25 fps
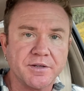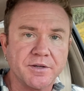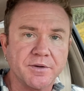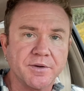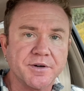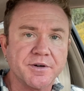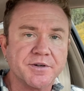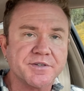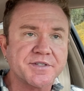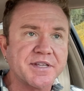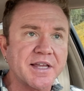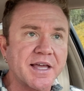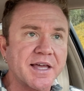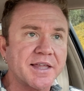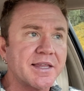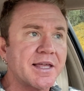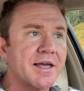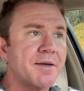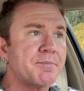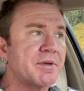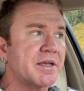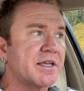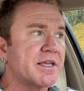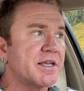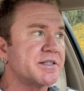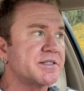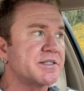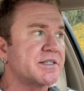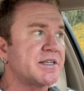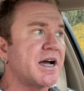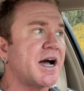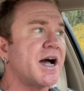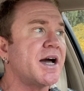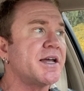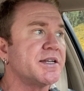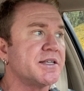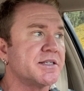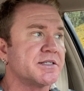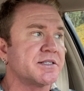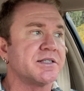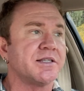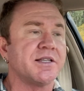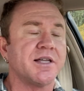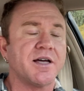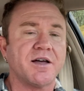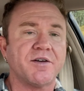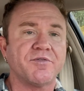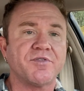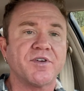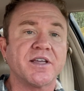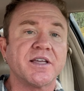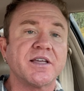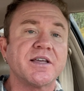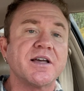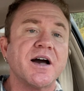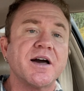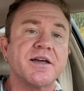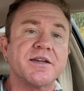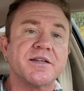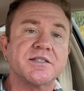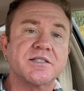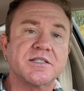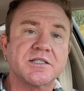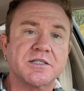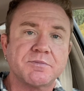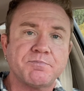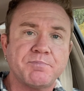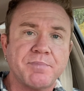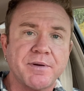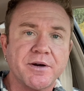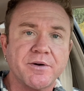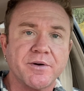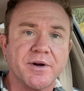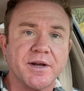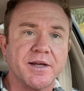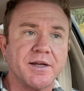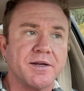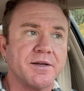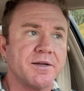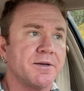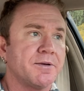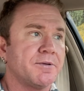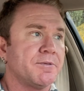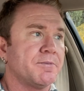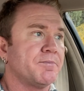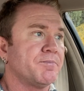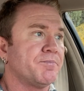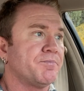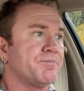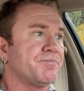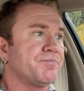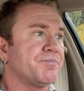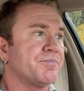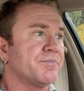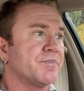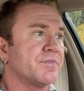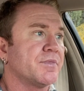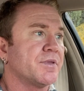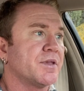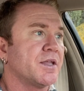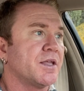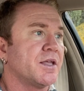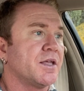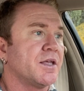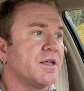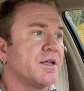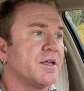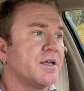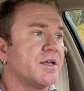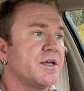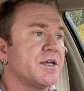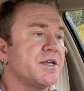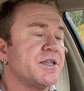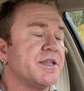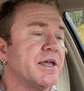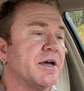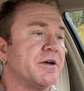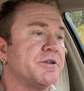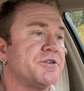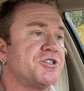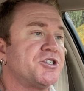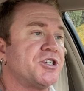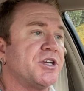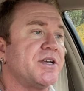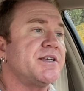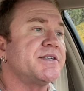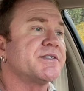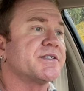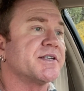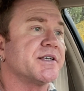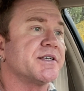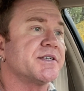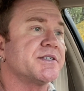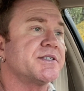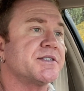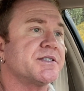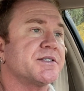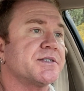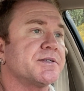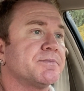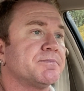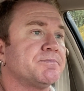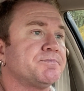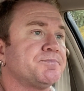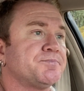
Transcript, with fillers: Do you understand that? Because God is love and God is spirit. Now Jesus,